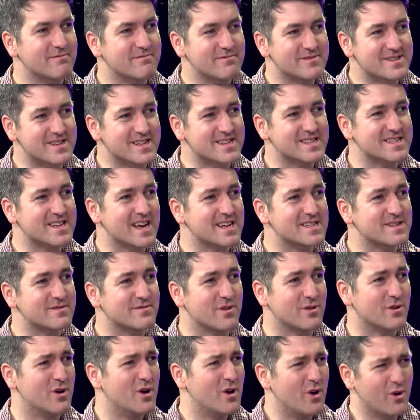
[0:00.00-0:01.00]

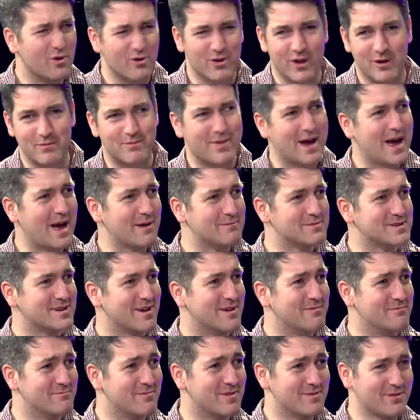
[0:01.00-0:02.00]
successful, although perhaps
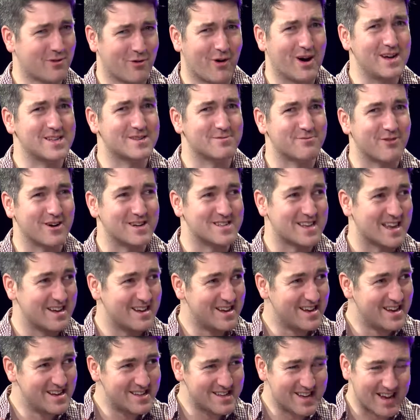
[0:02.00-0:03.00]
I'm quite surprised
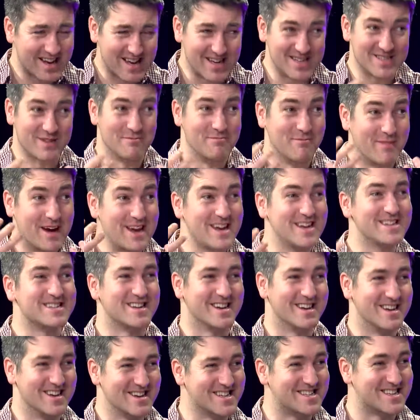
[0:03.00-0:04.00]
he's
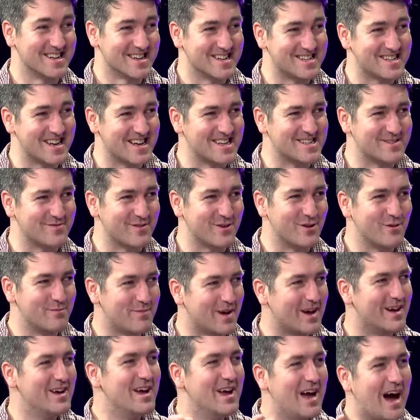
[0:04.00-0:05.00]
amazingly successful,
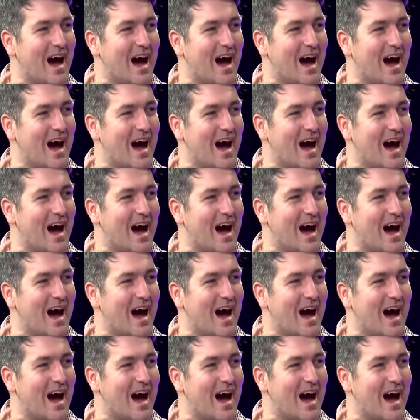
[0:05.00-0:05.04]
but